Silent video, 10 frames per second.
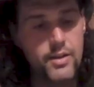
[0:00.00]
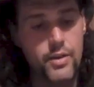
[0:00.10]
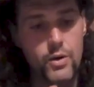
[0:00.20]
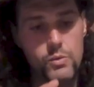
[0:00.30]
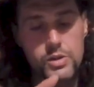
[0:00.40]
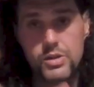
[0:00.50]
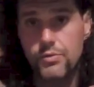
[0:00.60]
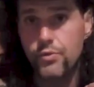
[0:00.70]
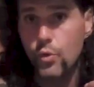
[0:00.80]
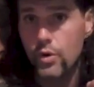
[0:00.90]
There was the
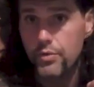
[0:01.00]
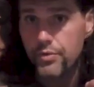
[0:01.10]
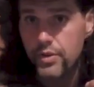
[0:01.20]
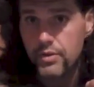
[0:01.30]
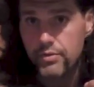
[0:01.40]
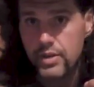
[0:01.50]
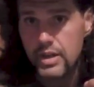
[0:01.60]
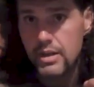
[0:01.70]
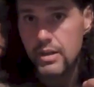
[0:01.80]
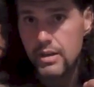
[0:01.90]

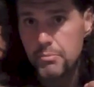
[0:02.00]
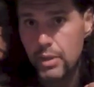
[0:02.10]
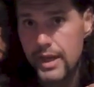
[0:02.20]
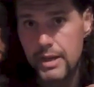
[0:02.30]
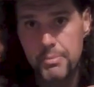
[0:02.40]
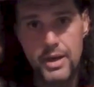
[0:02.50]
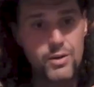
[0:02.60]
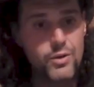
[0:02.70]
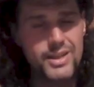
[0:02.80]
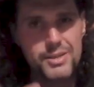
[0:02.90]
450 Black
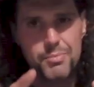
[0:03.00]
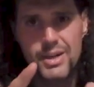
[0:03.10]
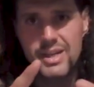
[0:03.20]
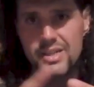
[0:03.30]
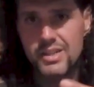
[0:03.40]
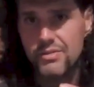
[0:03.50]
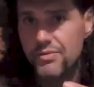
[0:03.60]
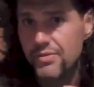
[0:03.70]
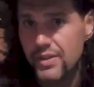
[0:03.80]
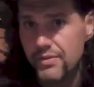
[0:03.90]
Powder Express, the
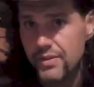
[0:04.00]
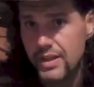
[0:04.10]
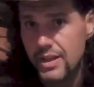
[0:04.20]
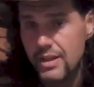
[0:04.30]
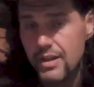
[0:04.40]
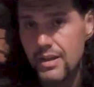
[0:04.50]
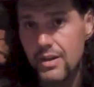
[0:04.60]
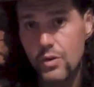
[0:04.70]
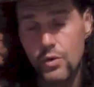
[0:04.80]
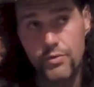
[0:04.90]
50
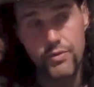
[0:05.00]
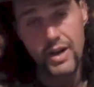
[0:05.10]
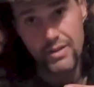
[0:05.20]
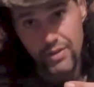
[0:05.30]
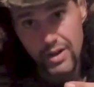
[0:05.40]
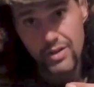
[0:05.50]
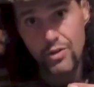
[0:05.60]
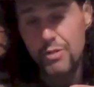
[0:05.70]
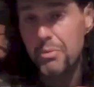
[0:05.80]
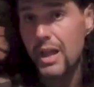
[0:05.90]
or
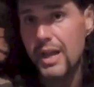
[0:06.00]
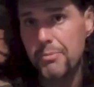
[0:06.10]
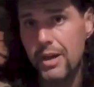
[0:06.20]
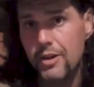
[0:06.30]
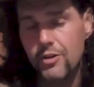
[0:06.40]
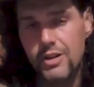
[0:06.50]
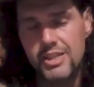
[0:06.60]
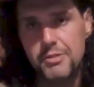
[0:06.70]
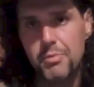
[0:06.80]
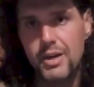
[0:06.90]
500 Black Powder
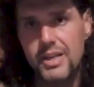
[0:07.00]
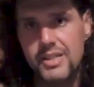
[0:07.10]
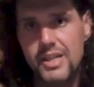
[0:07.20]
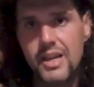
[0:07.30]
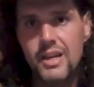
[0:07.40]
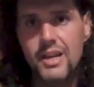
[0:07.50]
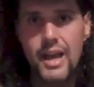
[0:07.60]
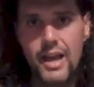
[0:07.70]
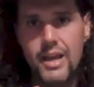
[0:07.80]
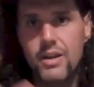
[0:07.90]
Express,
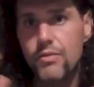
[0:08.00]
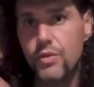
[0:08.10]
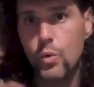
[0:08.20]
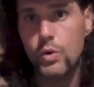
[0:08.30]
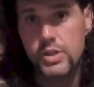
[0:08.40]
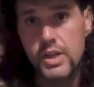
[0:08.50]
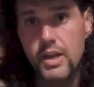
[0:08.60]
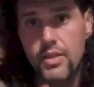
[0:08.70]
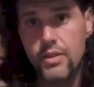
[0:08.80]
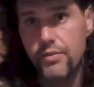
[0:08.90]
and of course
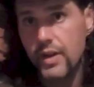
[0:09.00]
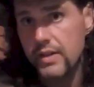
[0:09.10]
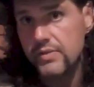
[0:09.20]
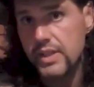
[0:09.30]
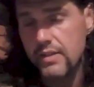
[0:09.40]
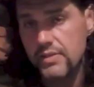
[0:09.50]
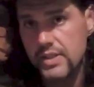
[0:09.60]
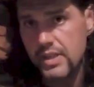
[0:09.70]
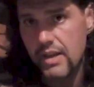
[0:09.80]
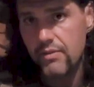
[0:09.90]
the
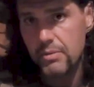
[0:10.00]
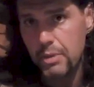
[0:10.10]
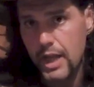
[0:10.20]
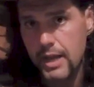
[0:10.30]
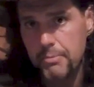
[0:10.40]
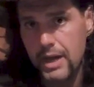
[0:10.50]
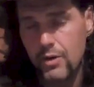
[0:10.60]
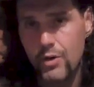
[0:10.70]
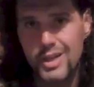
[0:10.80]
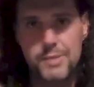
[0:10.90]
577 Black
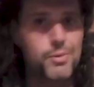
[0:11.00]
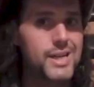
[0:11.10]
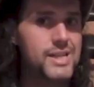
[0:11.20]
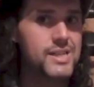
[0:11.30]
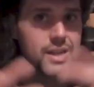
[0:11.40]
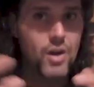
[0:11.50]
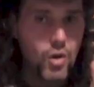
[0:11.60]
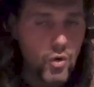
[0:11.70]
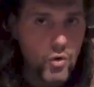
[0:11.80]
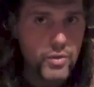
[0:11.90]
Powder Express, and
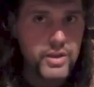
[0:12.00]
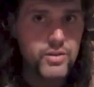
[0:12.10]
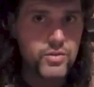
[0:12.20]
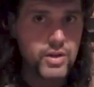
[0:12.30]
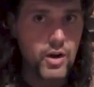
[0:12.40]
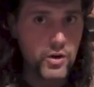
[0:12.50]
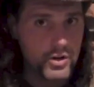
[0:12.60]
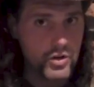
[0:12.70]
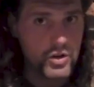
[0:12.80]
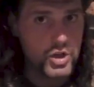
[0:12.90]
all these
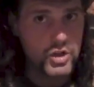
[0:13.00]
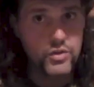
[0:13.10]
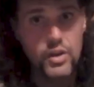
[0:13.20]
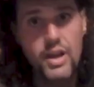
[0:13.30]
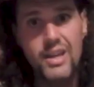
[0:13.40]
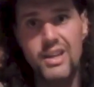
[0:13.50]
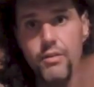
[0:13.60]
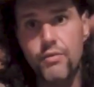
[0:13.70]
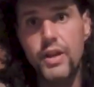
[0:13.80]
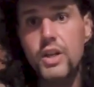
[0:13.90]
cartridges
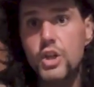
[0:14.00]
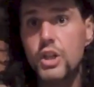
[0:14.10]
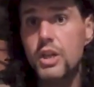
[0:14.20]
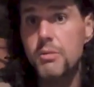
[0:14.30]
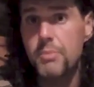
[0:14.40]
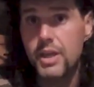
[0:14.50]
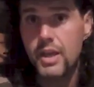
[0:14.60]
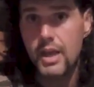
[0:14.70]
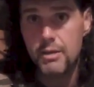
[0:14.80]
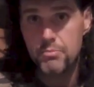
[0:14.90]
eventually
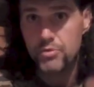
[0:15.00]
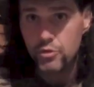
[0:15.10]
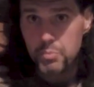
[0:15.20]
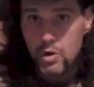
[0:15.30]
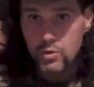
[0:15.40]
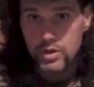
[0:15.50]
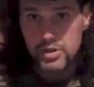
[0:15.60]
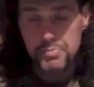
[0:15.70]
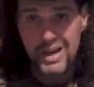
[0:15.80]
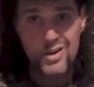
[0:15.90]
became
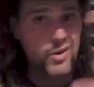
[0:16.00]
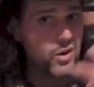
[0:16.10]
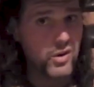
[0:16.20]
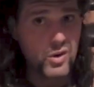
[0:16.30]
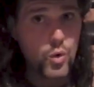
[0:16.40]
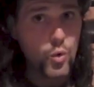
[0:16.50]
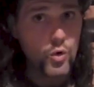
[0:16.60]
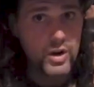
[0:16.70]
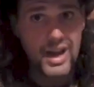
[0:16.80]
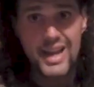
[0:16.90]
smokeless powder or
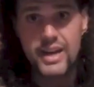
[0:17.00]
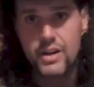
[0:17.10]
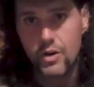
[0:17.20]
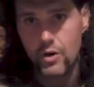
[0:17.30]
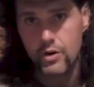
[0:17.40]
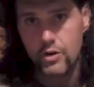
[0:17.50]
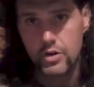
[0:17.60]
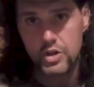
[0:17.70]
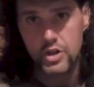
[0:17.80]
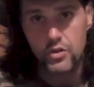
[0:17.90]
cordite
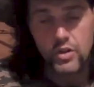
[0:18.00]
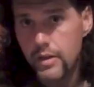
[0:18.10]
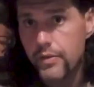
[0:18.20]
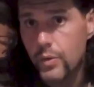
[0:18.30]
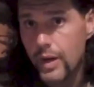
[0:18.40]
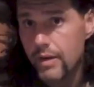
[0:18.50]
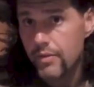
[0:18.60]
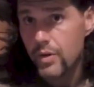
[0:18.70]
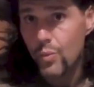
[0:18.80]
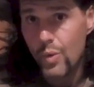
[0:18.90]
cartridges. If you
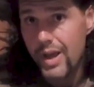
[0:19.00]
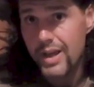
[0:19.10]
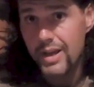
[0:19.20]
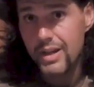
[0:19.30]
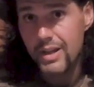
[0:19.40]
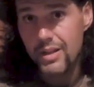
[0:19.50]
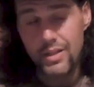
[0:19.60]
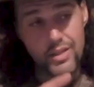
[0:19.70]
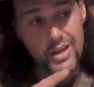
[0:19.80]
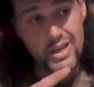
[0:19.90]
haven't read
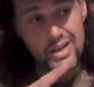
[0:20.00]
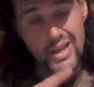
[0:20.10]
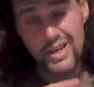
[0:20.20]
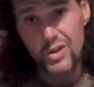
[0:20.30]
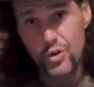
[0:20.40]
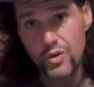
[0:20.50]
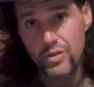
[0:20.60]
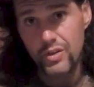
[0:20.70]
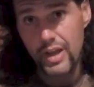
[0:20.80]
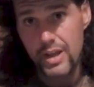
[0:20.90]
the
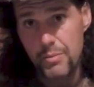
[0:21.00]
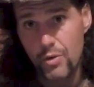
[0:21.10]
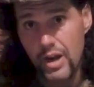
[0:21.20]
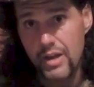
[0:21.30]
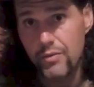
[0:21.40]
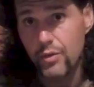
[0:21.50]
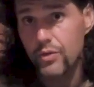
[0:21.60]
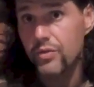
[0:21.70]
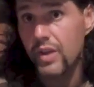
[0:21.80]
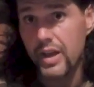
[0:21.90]
Dangerous Game
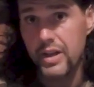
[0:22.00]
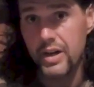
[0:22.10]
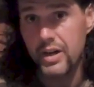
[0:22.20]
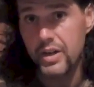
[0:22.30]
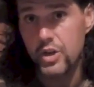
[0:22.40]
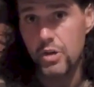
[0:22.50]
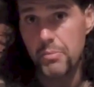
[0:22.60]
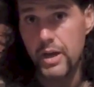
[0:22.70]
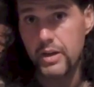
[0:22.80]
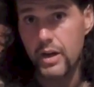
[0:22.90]
Rifles second edition
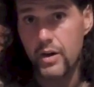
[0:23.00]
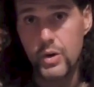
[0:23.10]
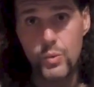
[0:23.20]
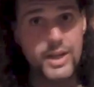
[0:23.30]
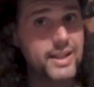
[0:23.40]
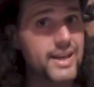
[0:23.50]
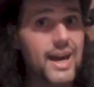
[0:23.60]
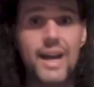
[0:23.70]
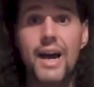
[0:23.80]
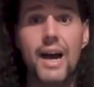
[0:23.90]
by Terry Whelan,
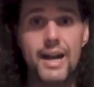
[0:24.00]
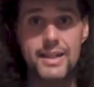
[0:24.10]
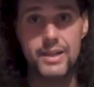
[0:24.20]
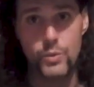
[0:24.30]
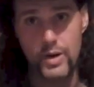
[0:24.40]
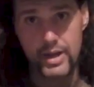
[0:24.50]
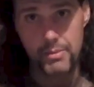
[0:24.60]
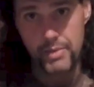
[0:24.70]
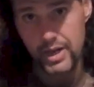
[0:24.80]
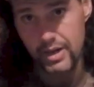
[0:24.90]
I highly
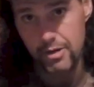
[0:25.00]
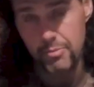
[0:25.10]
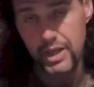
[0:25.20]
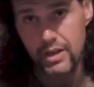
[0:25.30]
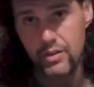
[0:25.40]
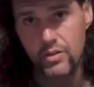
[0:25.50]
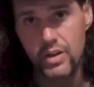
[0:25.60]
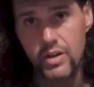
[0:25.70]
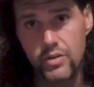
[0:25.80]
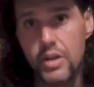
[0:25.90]
recommend it because
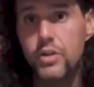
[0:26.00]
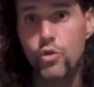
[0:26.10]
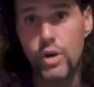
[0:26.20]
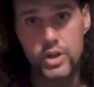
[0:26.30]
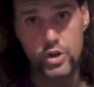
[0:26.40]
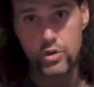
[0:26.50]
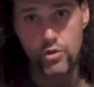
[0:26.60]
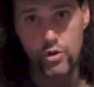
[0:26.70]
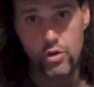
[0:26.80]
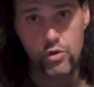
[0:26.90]
it is a treasure
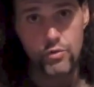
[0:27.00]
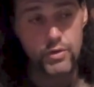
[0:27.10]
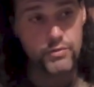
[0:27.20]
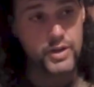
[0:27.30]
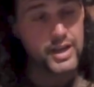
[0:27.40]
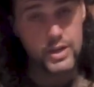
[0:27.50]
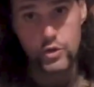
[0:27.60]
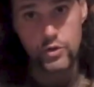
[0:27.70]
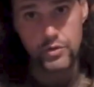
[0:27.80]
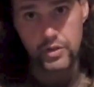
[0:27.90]
trove of
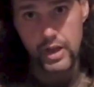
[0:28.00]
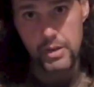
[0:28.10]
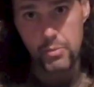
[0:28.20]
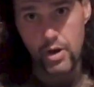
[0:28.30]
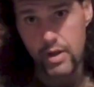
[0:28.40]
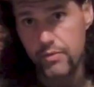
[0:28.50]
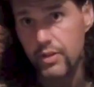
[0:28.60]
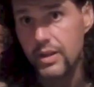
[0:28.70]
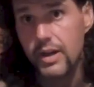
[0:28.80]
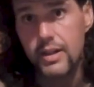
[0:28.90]
dangerous game
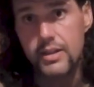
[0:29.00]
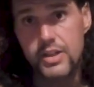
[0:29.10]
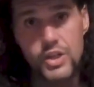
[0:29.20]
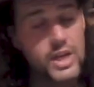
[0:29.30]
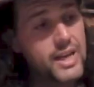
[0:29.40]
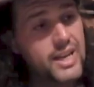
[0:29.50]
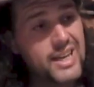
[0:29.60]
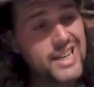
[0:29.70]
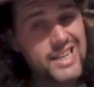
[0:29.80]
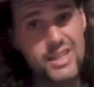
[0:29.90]
rifle knowledge.
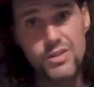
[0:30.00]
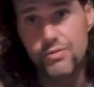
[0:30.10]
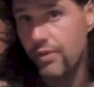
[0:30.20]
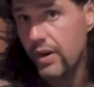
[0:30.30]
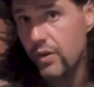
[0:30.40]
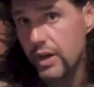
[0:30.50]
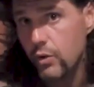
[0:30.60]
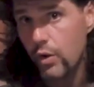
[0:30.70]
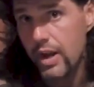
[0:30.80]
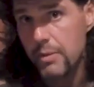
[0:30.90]
He is very
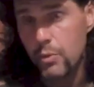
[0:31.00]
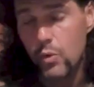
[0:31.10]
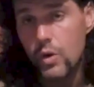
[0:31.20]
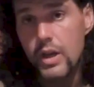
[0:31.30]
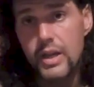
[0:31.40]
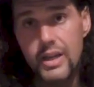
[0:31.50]
credible.